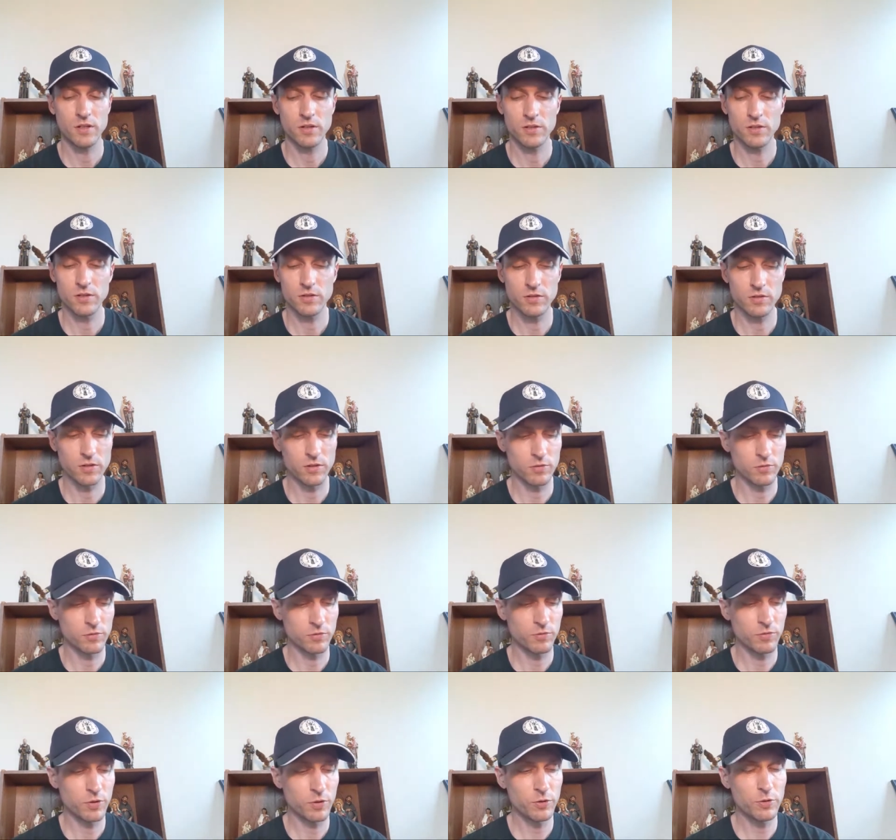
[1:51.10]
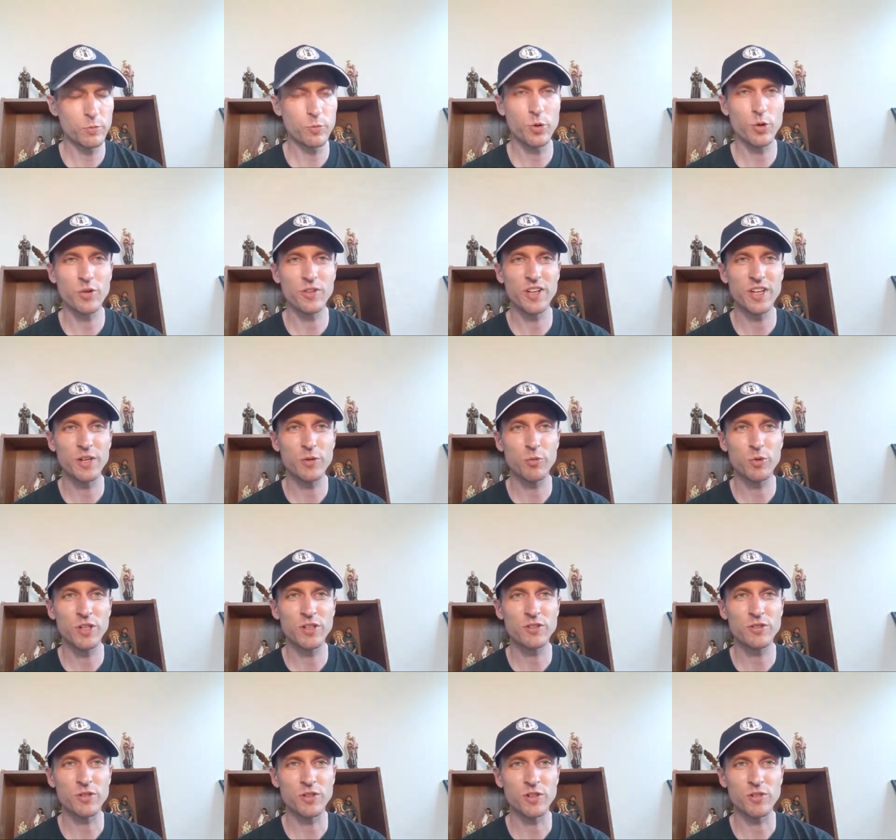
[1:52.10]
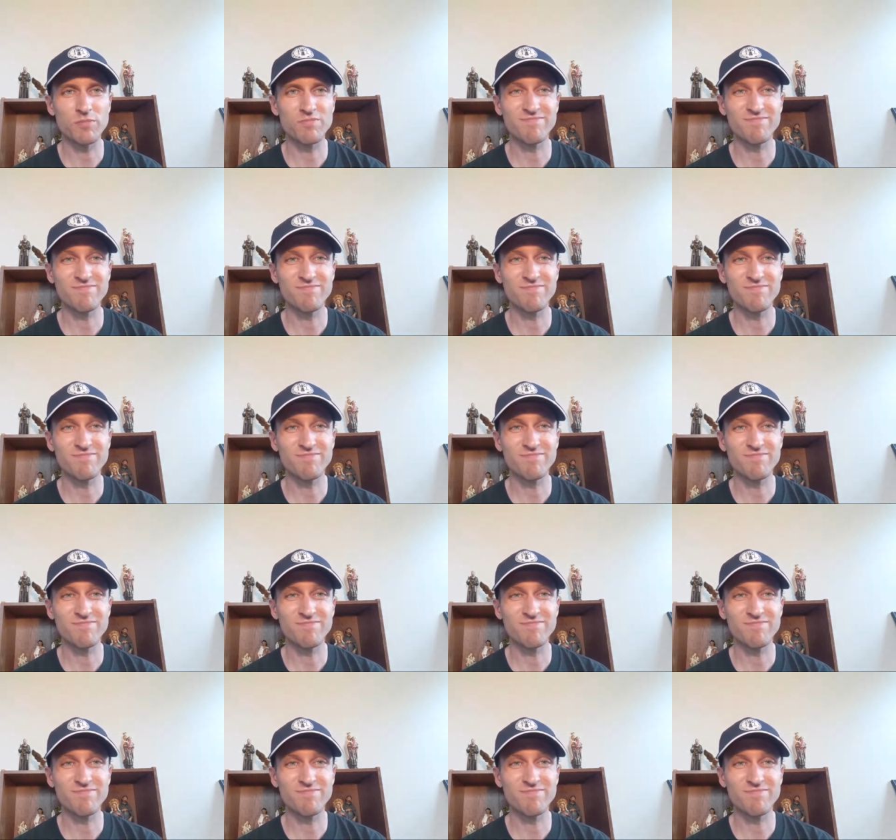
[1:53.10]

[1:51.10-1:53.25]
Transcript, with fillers: you know, it feels more like winter.